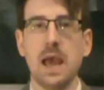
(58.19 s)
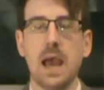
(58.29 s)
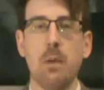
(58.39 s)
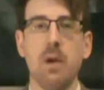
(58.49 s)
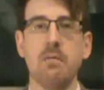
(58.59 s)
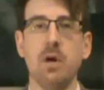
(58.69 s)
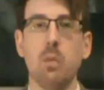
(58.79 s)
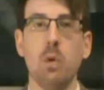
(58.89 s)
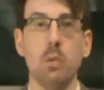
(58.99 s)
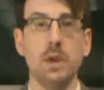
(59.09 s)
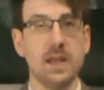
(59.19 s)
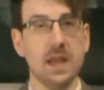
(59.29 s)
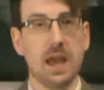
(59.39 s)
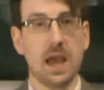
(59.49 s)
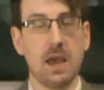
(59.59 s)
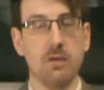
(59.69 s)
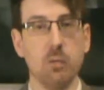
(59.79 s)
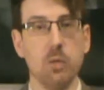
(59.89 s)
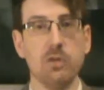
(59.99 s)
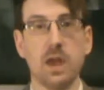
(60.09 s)
However, what we did
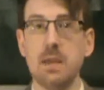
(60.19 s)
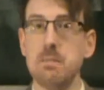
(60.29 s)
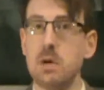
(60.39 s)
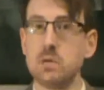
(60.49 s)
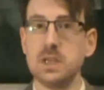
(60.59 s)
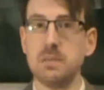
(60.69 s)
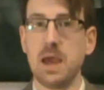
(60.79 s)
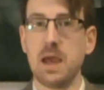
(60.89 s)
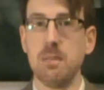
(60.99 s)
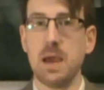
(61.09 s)
have was a multi-man